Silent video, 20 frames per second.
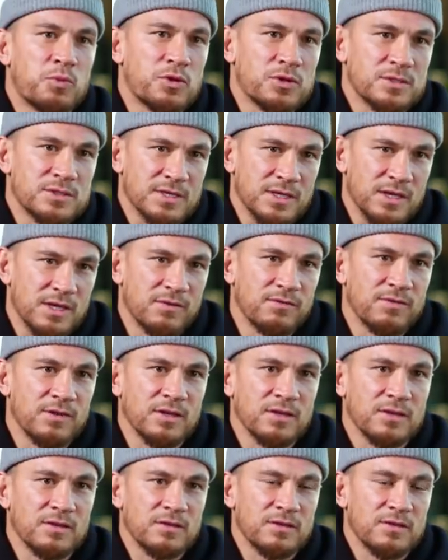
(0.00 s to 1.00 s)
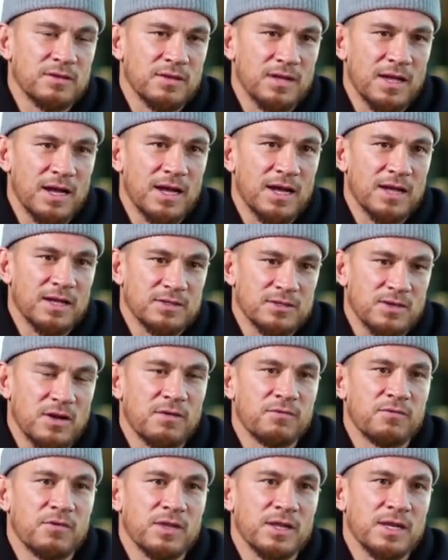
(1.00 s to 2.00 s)
person, giving
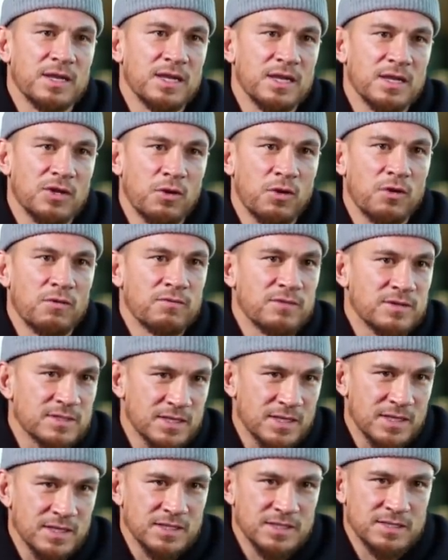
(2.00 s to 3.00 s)
time for the needy, going visiting